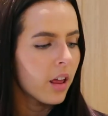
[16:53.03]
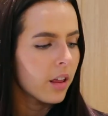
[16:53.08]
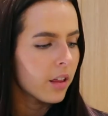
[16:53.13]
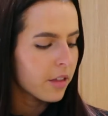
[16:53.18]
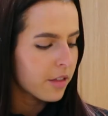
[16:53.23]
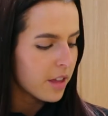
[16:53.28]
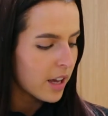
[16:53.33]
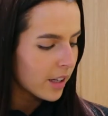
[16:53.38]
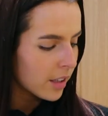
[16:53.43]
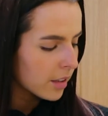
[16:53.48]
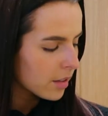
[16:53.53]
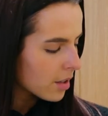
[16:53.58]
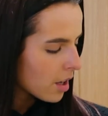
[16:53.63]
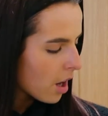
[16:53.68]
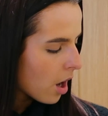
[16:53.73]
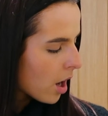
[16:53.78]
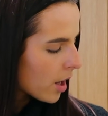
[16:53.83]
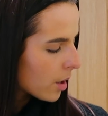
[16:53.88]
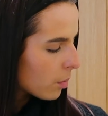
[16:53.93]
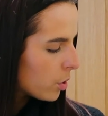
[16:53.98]
Things
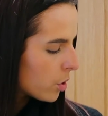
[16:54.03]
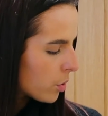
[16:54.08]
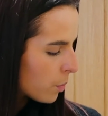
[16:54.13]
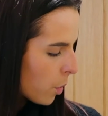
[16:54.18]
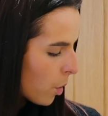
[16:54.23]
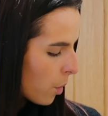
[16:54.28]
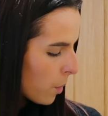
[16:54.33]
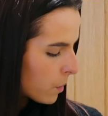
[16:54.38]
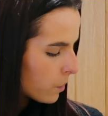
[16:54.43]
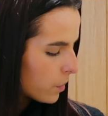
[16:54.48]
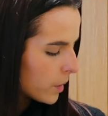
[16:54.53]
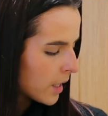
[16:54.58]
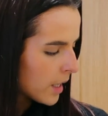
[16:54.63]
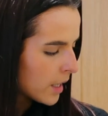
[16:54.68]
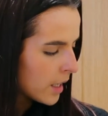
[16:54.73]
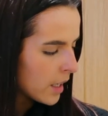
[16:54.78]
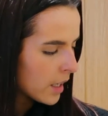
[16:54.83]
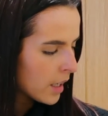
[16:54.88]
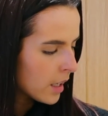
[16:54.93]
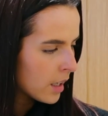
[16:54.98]
I would
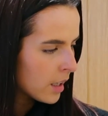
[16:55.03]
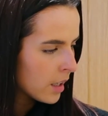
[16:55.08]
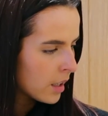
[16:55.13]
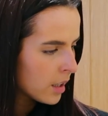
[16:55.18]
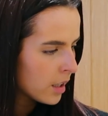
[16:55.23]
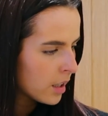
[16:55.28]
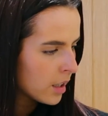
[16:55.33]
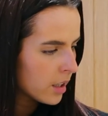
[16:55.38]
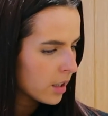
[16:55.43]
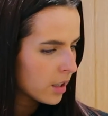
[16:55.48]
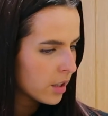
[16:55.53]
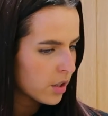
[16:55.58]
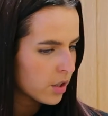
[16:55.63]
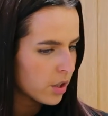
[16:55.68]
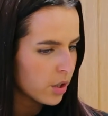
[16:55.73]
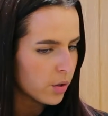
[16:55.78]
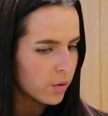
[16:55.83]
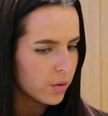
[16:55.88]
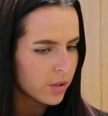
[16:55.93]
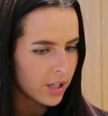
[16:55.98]
probably
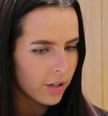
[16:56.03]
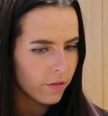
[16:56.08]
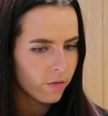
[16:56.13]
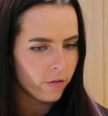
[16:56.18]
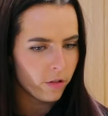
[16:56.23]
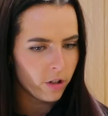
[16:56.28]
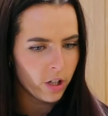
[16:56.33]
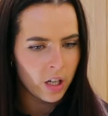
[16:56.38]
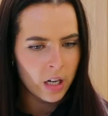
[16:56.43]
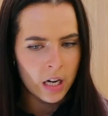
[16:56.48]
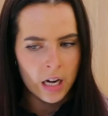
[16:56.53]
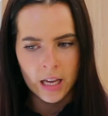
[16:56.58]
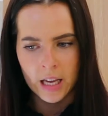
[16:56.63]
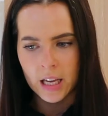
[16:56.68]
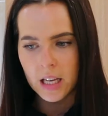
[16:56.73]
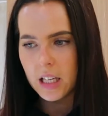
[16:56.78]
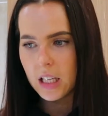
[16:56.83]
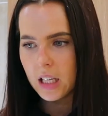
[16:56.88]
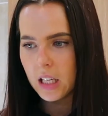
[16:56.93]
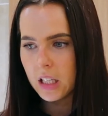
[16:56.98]
do
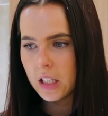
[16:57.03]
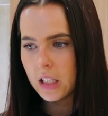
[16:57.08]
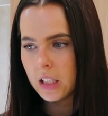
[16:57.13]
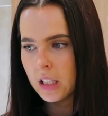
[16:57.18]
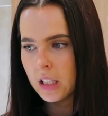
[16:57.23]
differently.